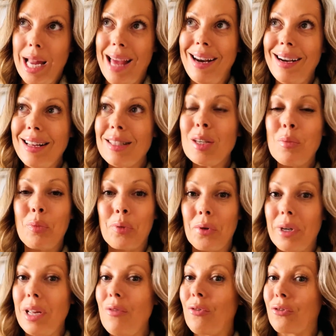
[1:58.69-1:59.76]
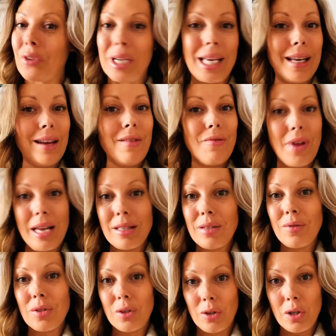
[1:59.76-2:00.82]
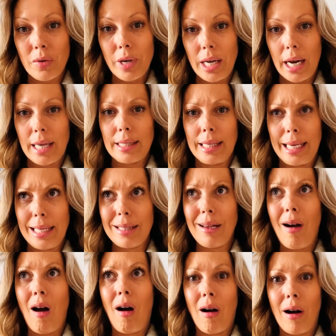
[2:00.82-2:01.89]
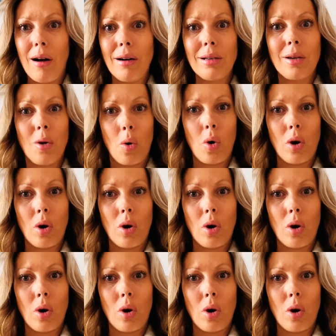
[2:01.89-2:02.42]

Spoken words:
and it is a pretty freaking invasive surgery, guys. Like, it's a hardcore